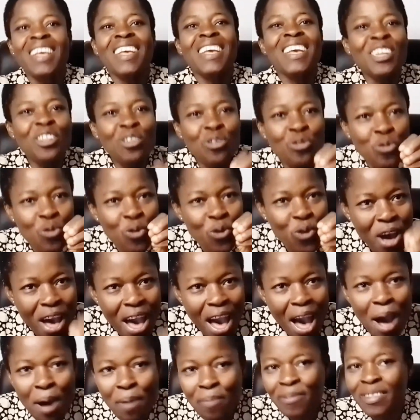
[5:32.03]
it will
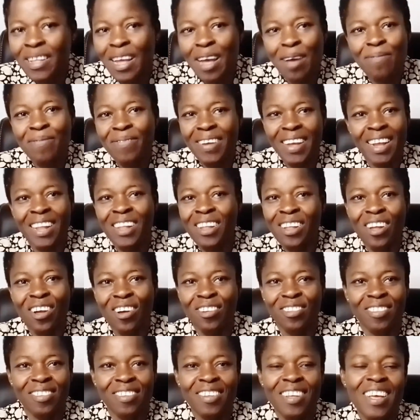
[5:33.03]
help them a
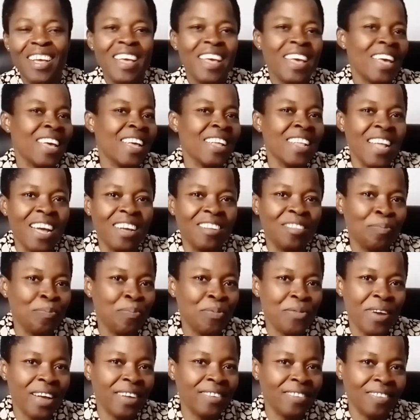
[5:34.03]
lot in
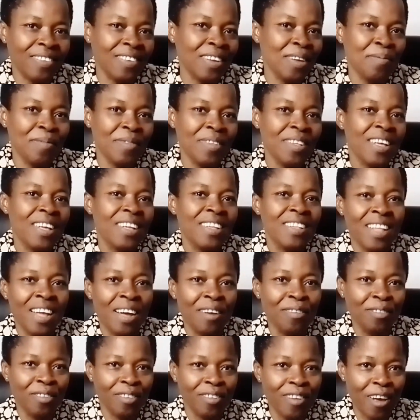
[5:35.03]
expressing
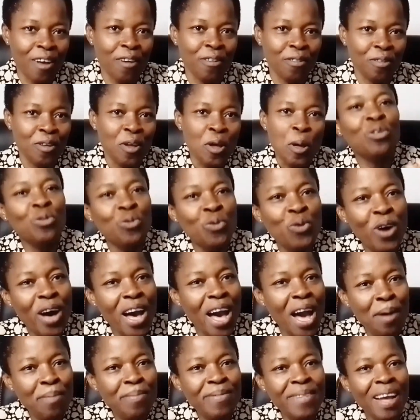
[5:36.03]
themselves. It will
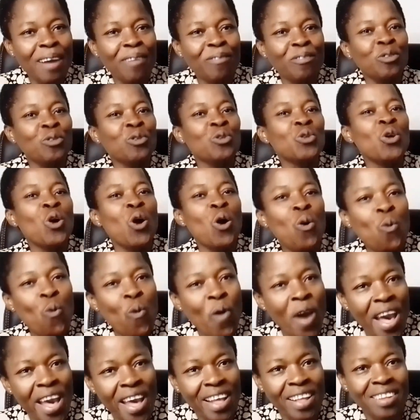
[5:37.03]
help them to know
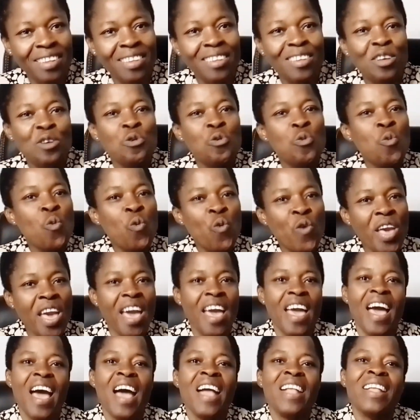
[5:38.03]
when,
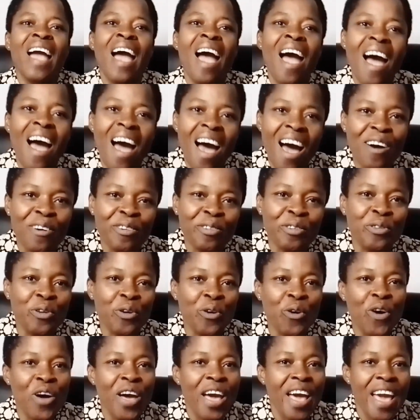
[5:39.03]
where, and how
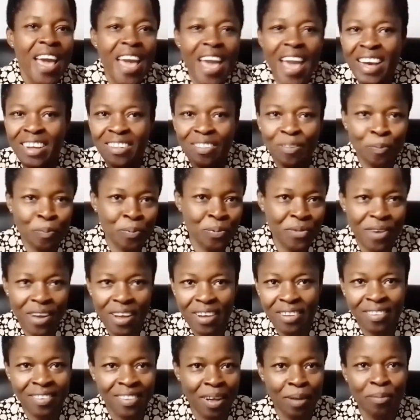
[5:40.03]
to
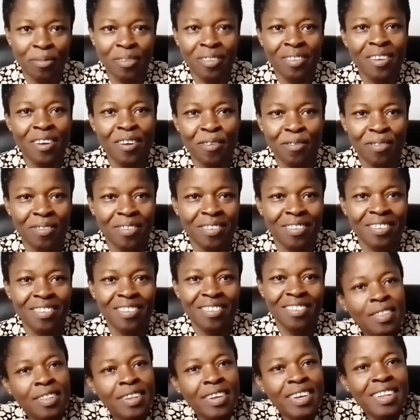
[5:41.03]
express themselves.
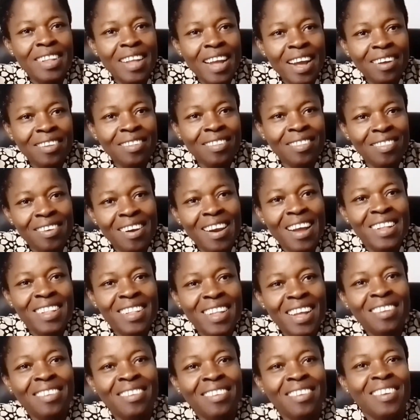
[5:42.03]
The next
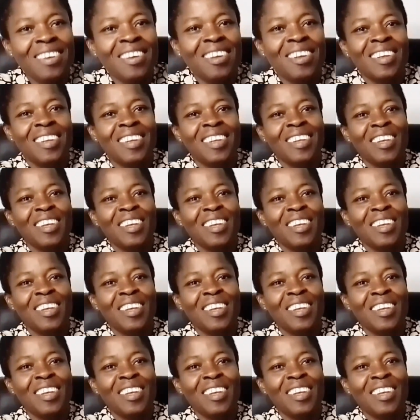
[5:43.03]
strategy,